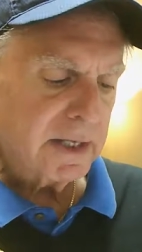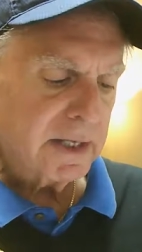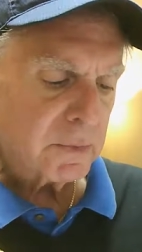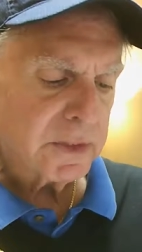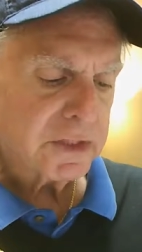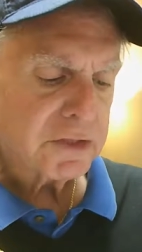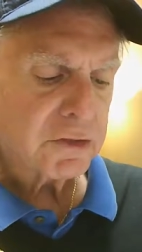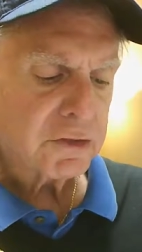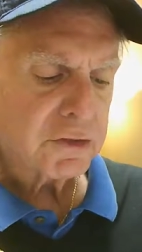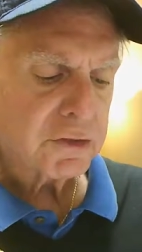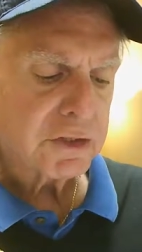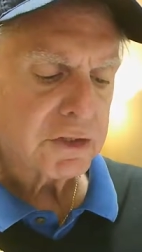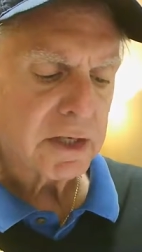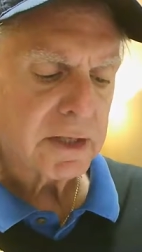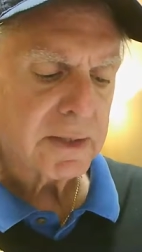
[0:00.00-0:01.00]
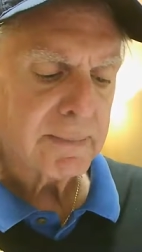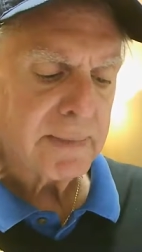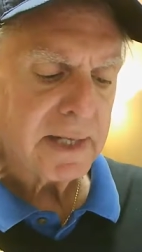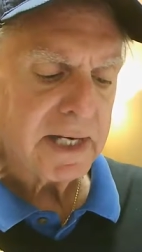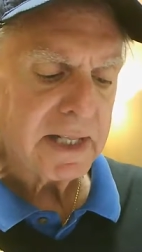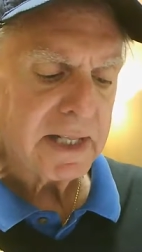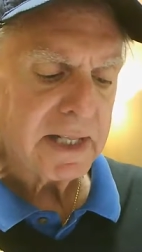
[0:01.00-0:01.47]
The researchers know that
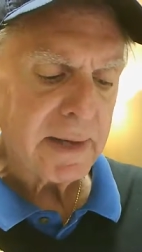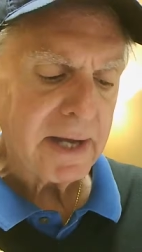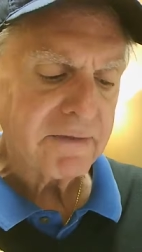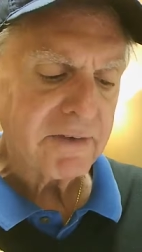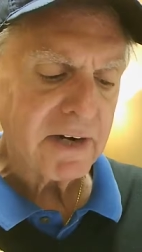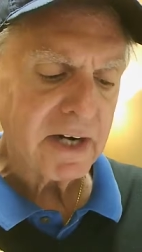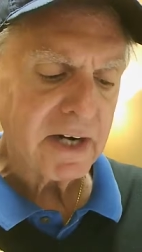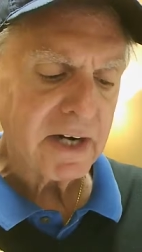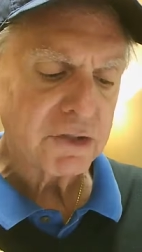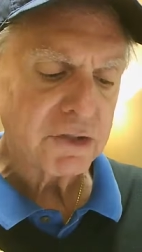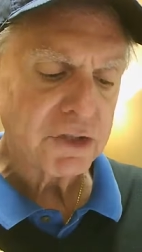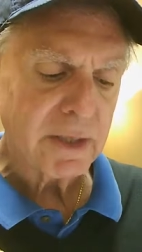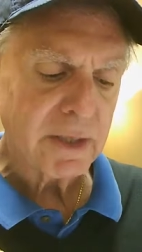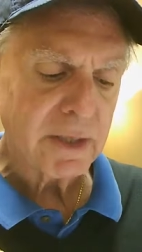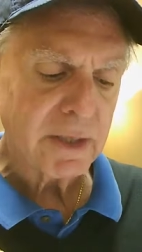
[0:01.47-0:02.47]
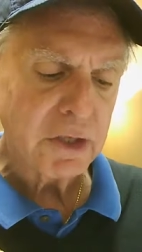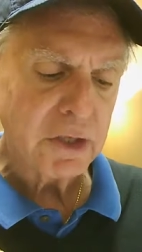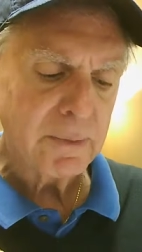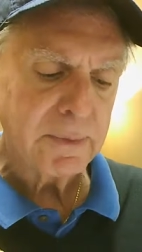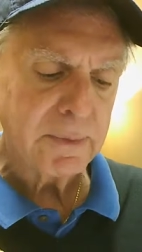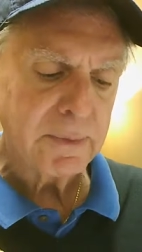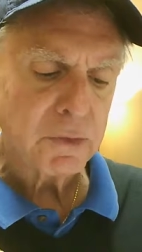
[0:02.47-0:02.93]
many of the bat viruses jump to
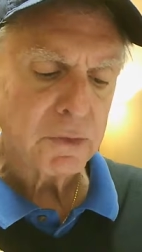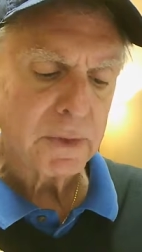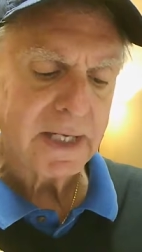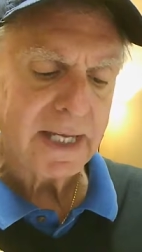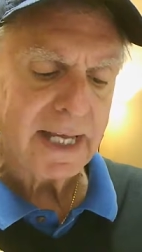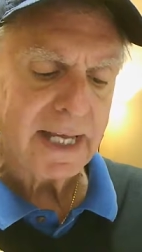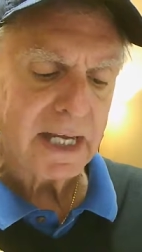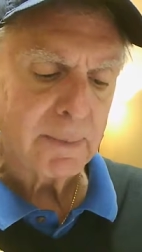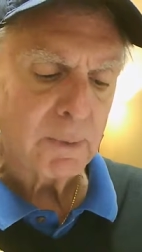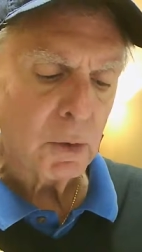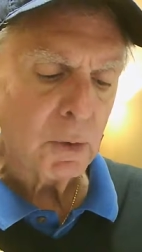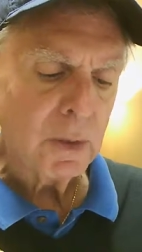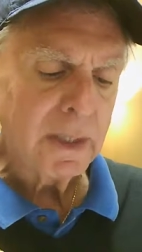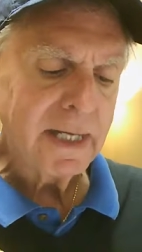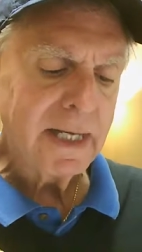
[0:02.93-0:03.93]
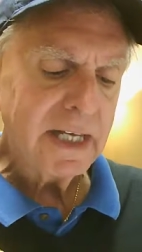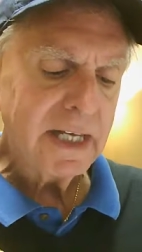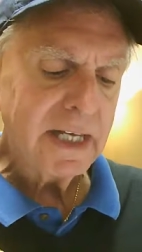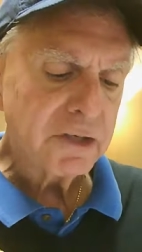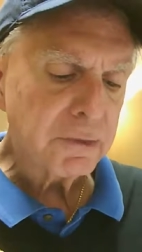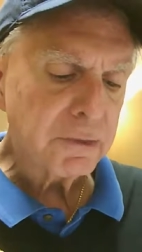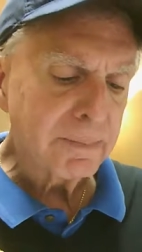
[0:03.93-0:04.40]
humans through an animal
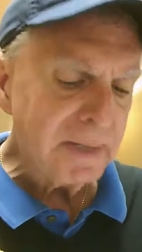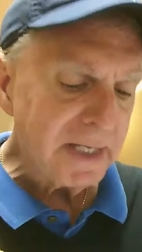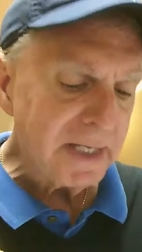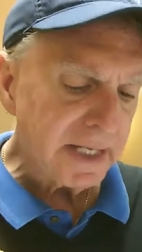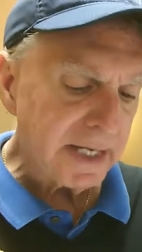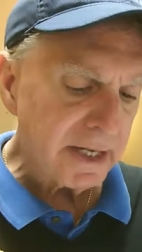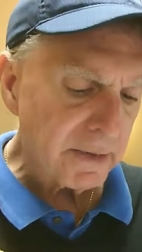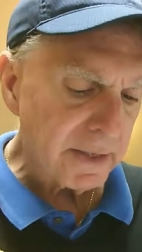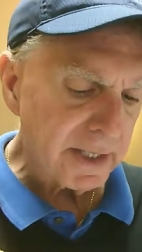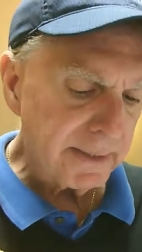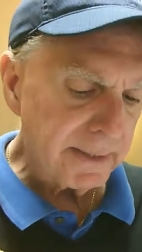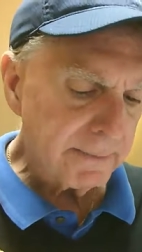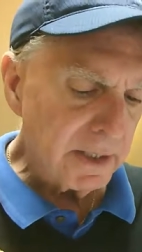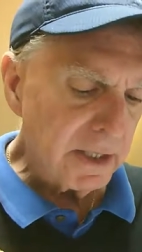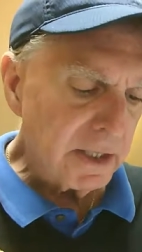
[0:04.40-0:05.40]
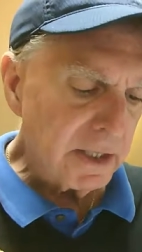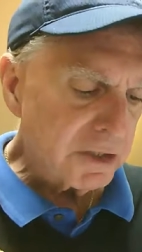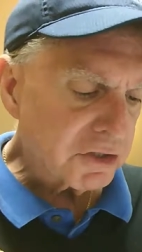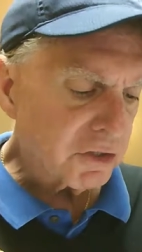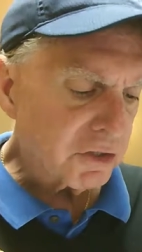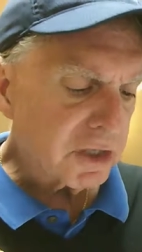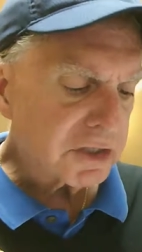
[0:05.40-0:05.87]
intermediary.
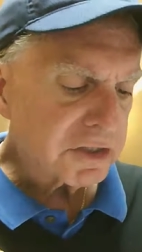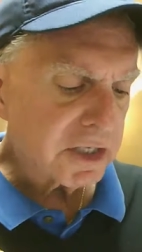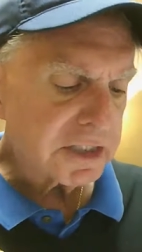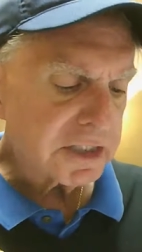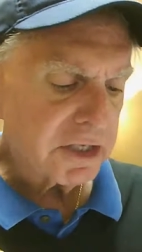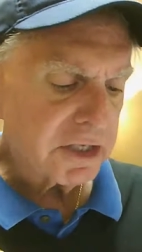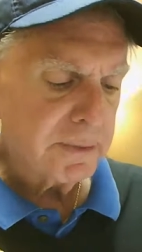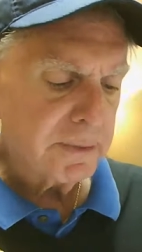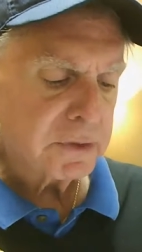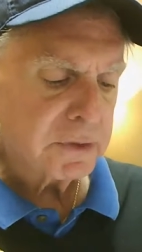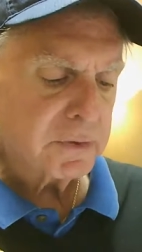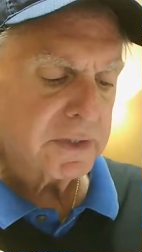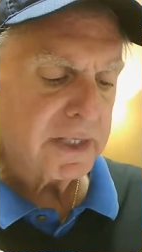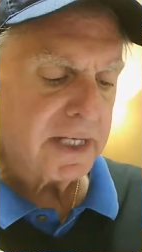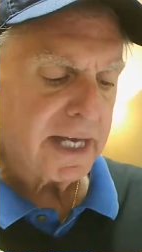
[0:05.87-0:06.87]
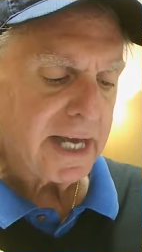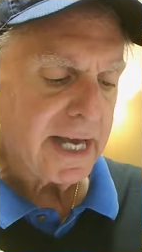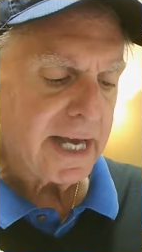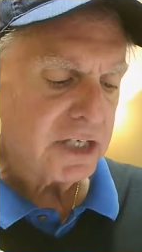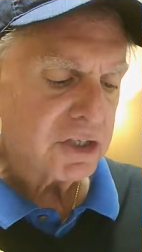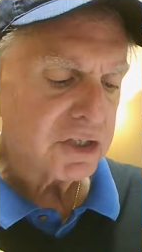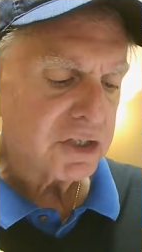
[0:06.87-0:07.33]
SARS got to humans through the
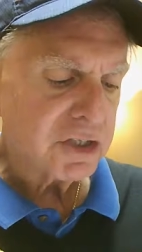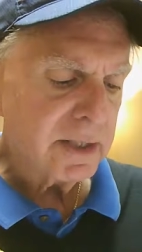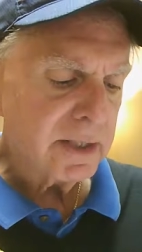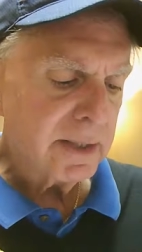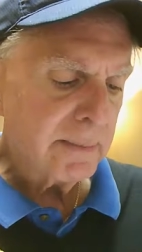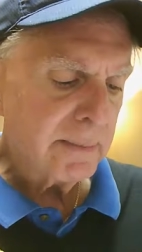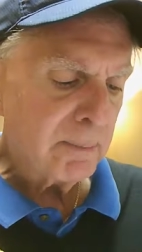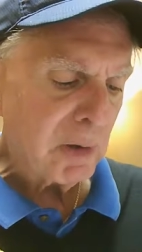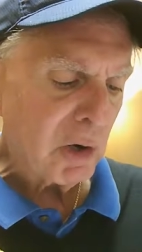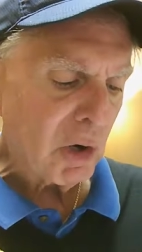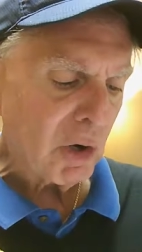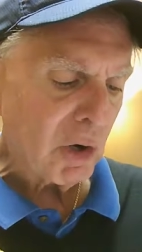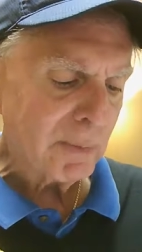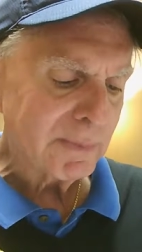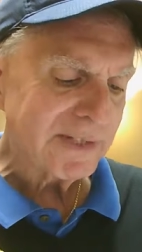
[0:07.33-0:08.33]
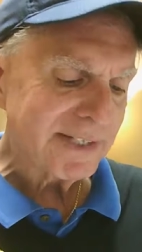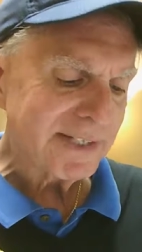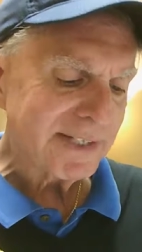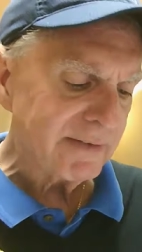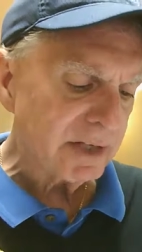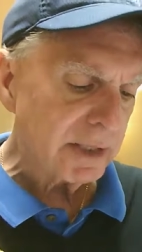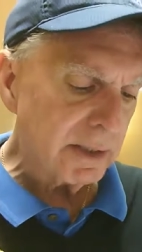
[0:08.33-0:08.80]
Asian palm
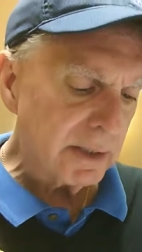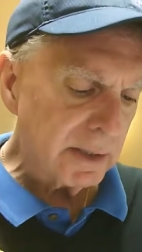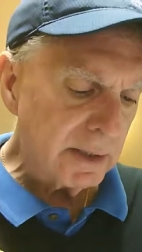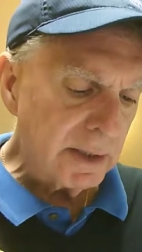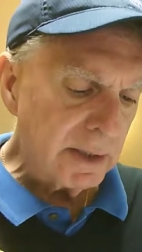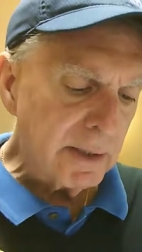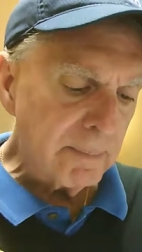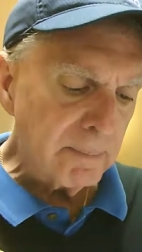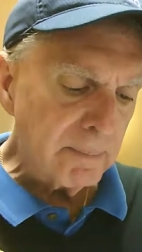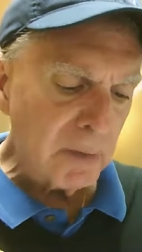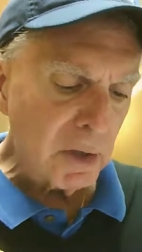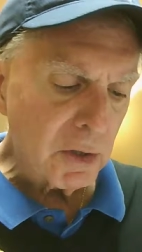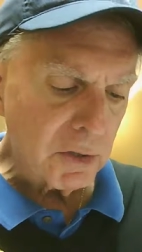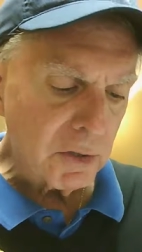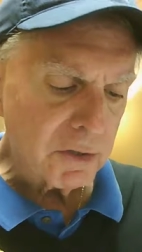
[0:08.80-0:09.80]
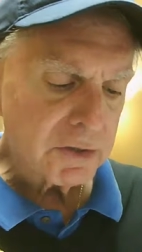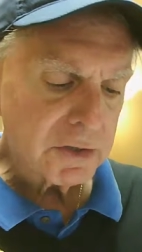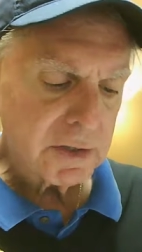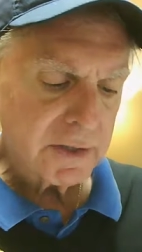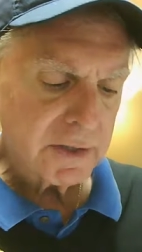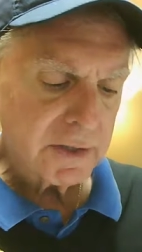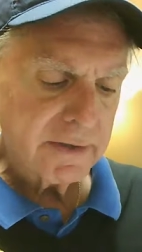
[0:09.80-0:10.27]
civet, MERS
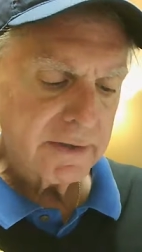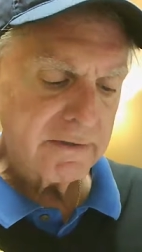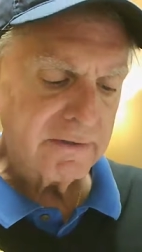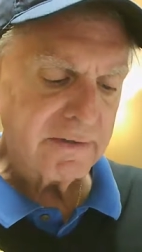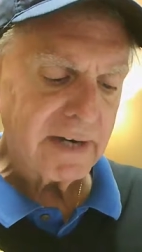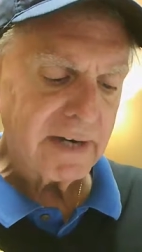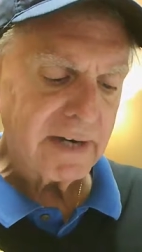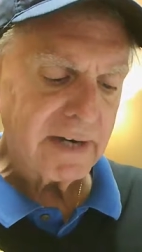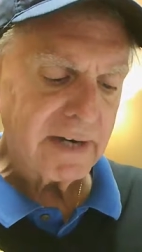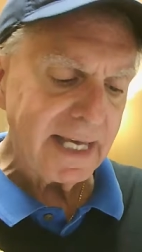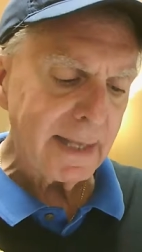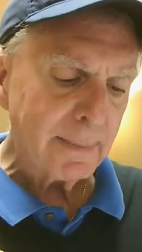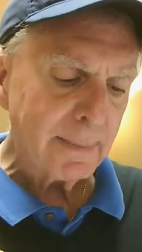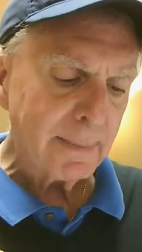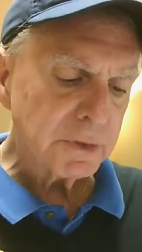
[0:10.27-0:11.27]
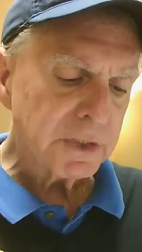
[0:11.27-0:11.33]
via camels,